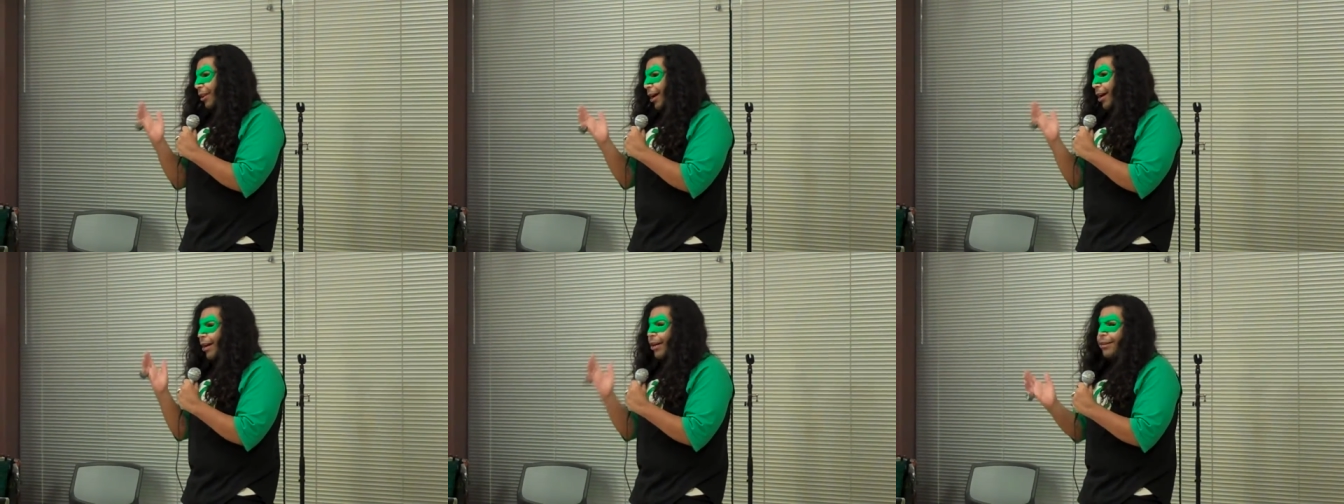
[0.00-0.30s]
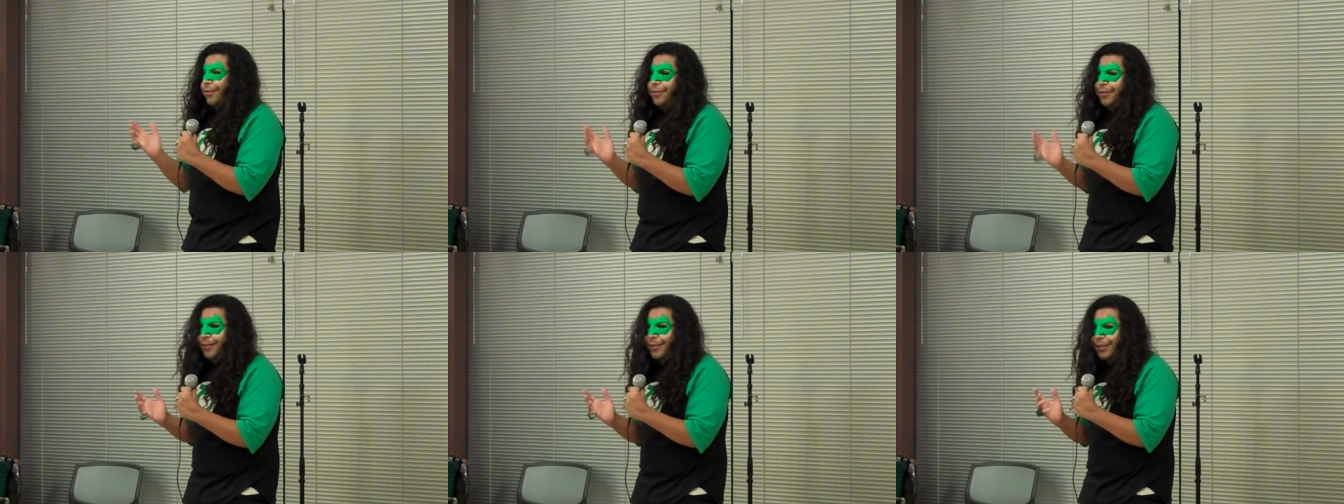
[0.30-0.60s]

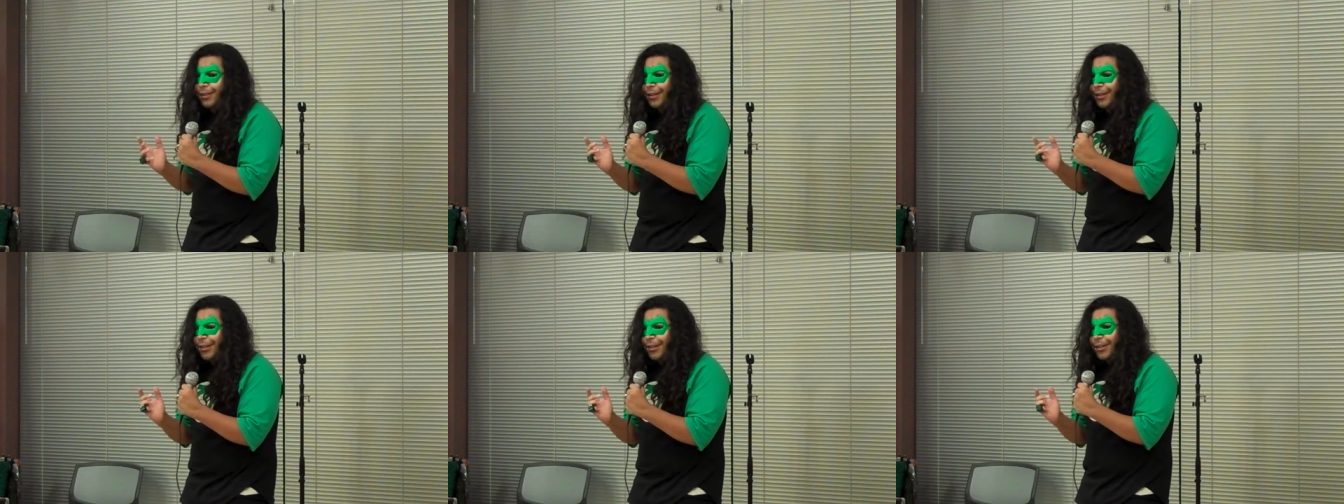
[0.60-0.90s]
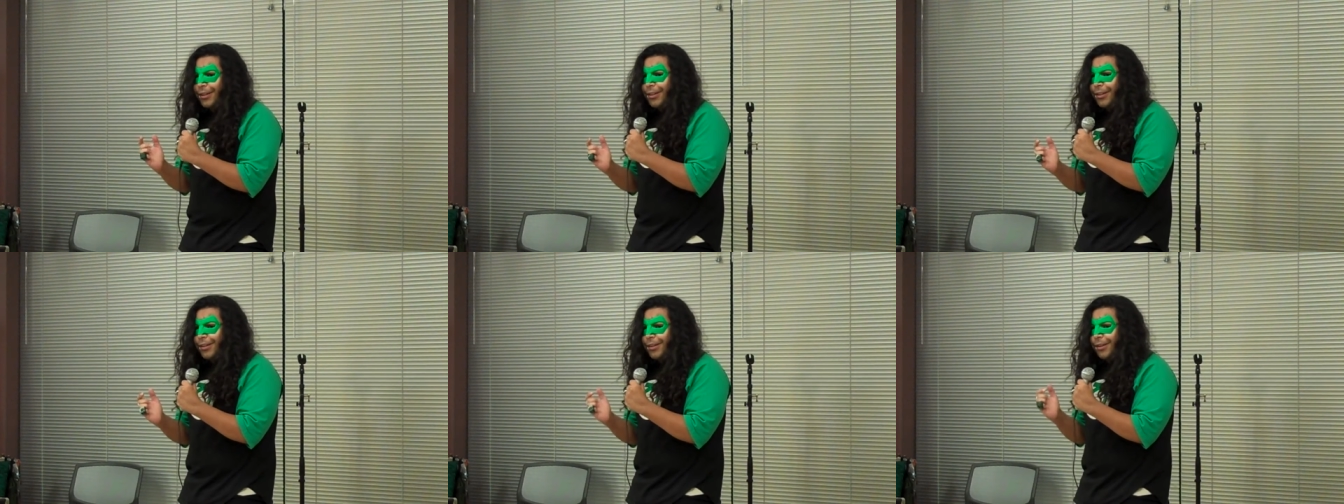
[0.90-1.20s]
life.
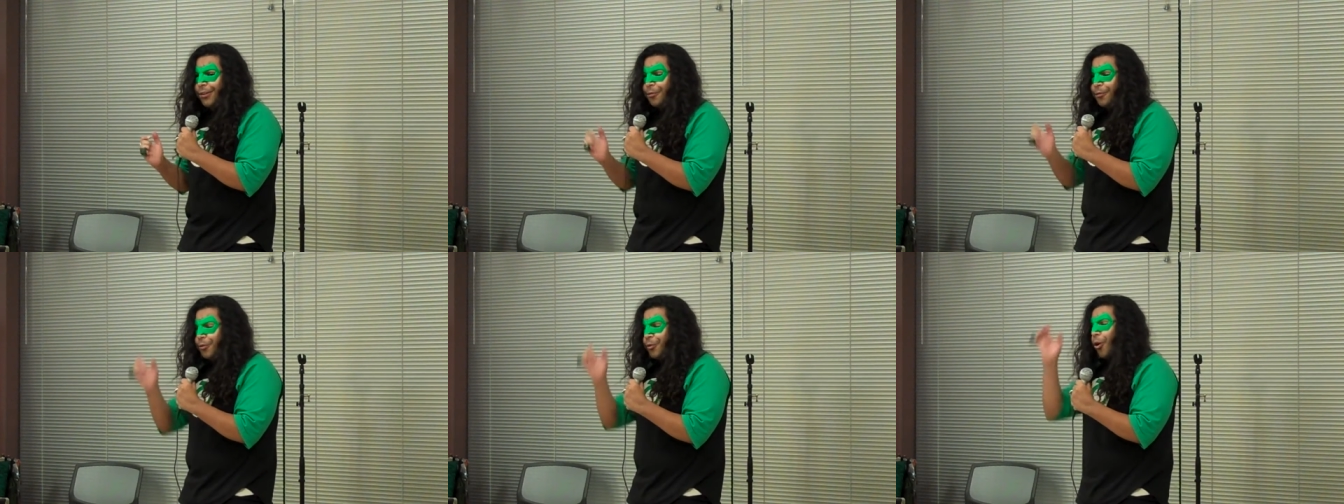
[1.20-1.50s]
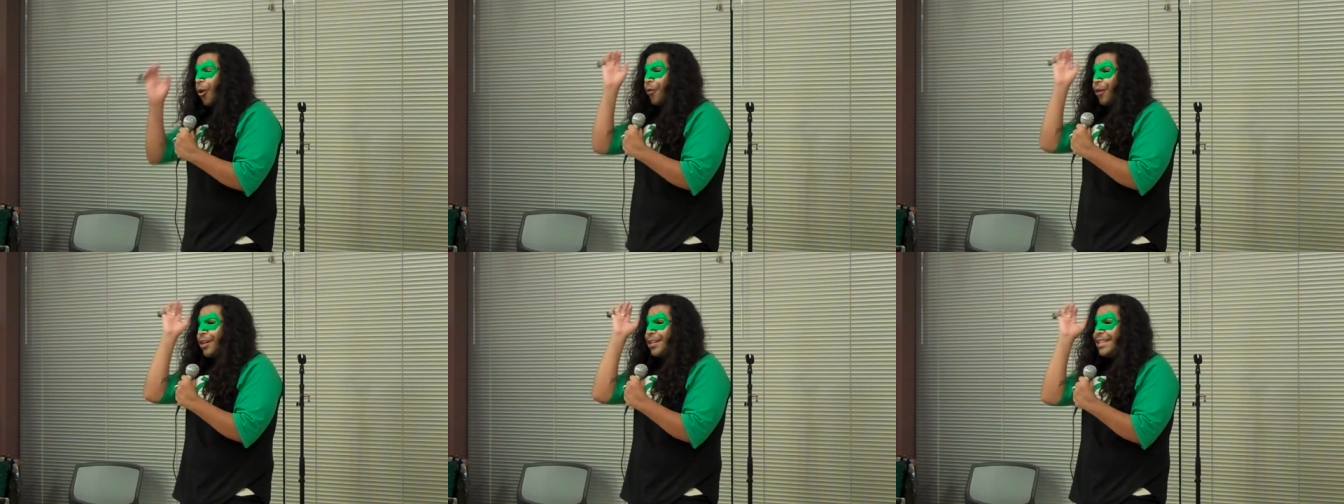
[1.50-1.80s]

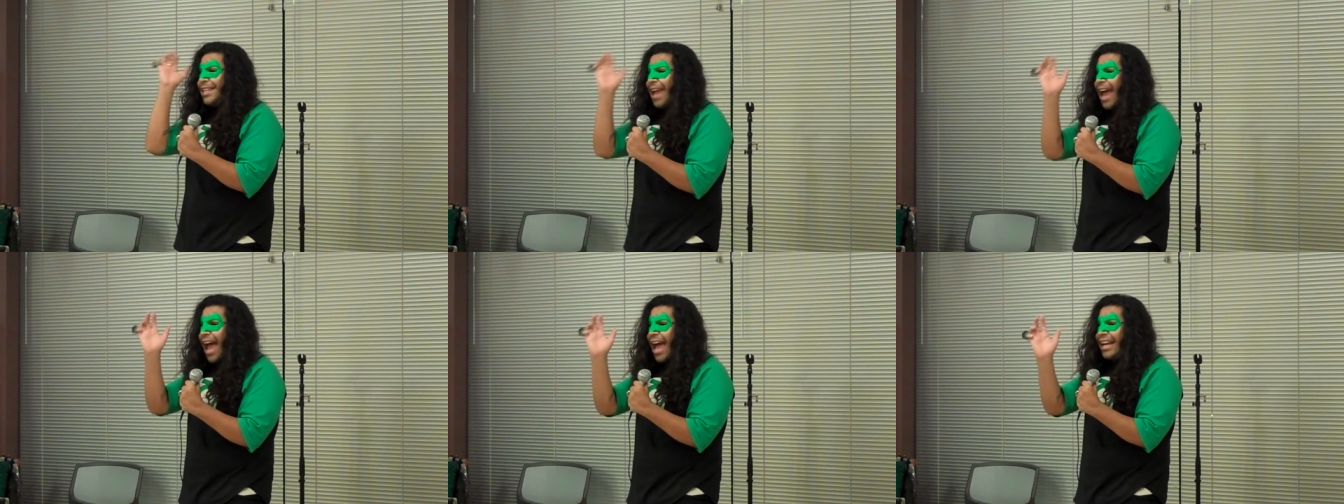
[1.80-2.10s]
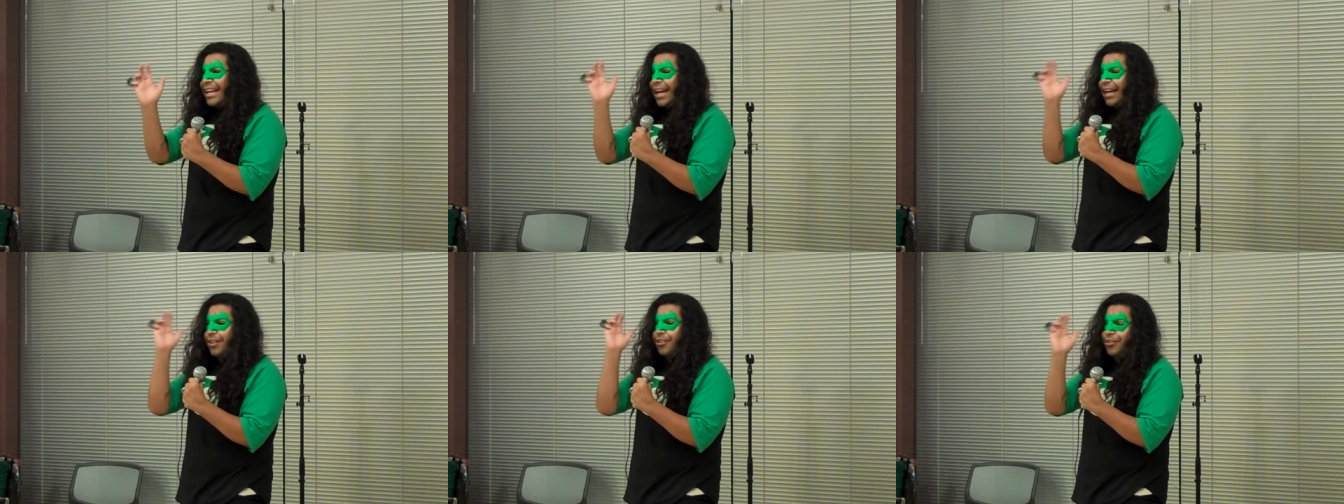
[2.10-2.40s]
Over
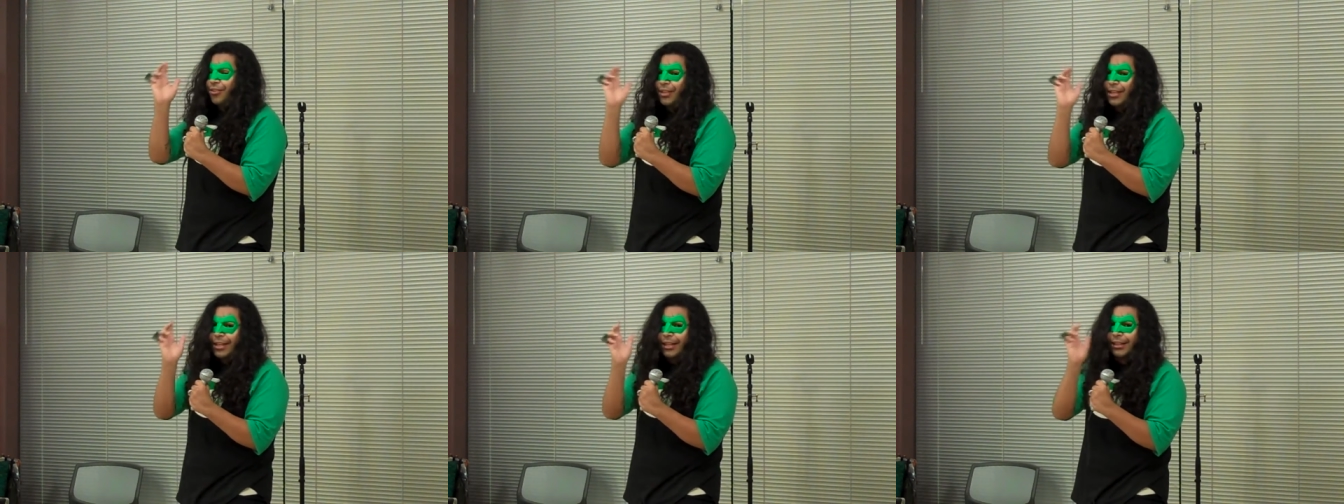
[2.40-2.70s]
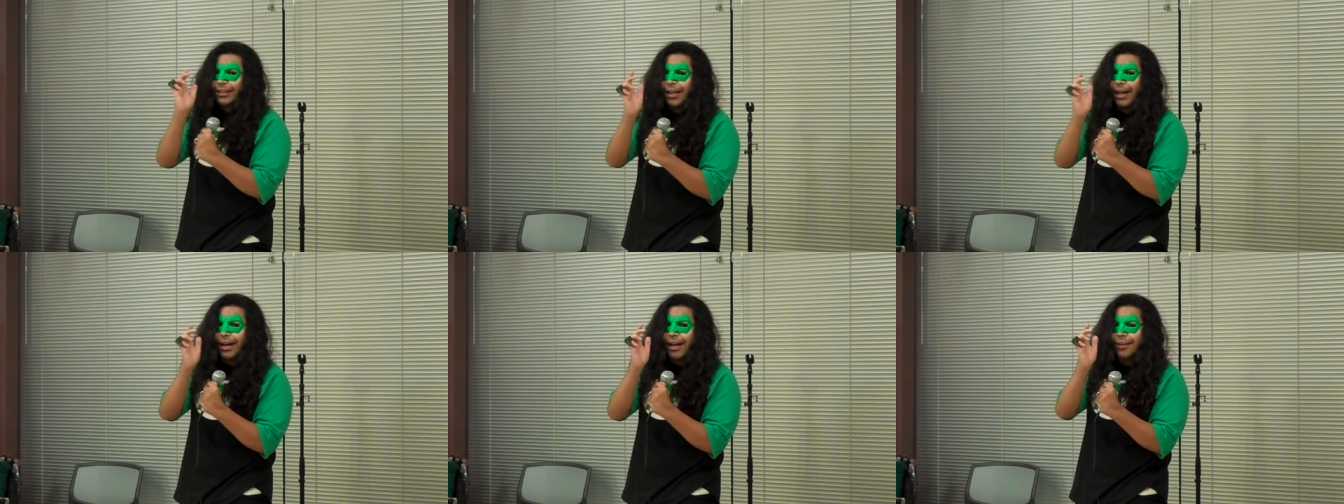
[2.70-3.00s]
dead
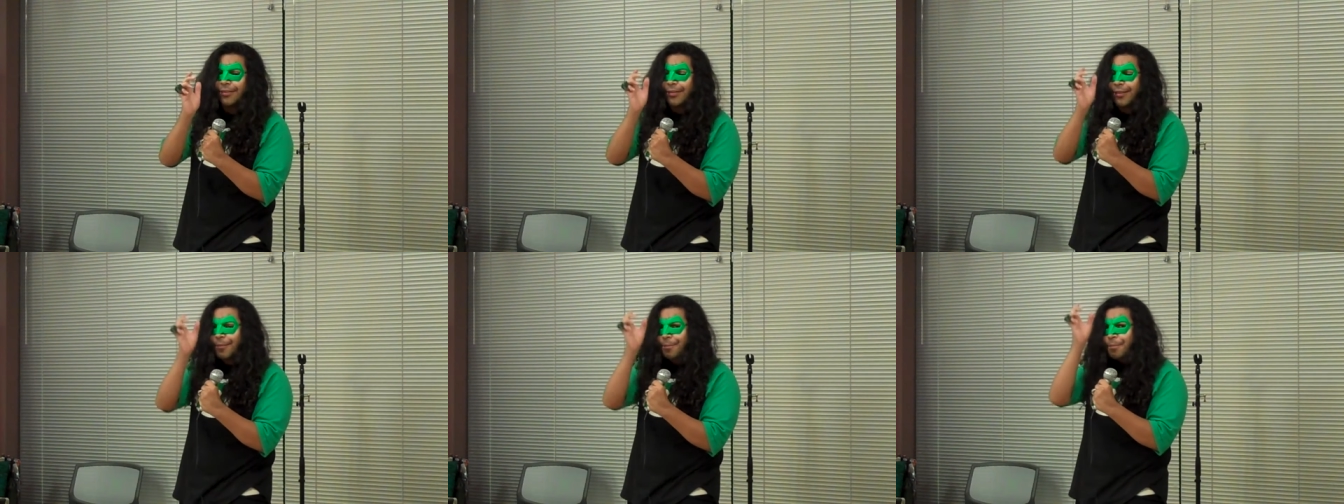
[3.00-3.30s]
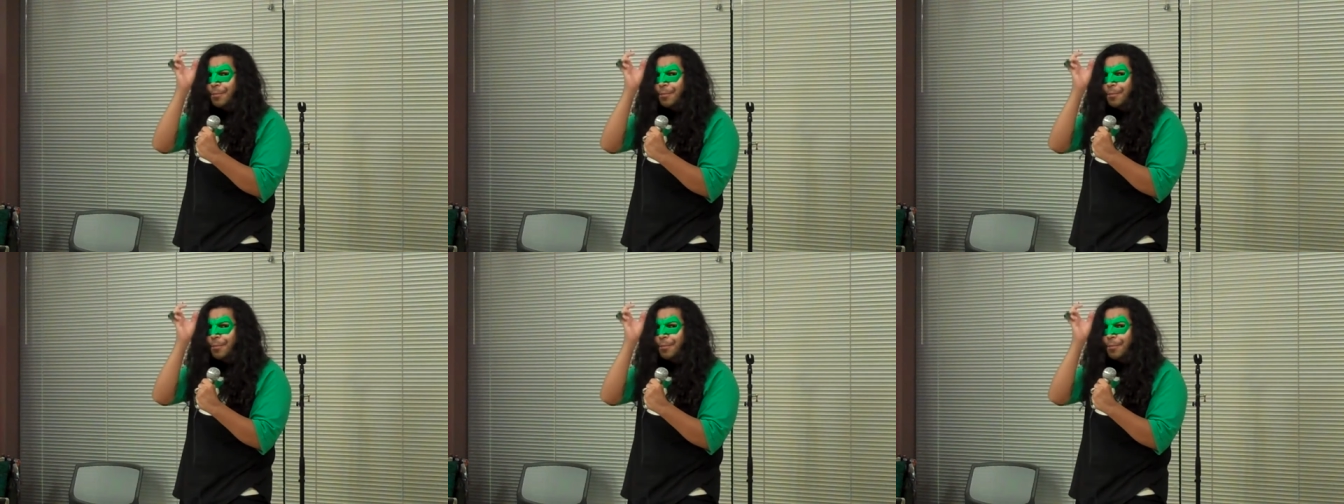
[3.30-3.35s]
sea life.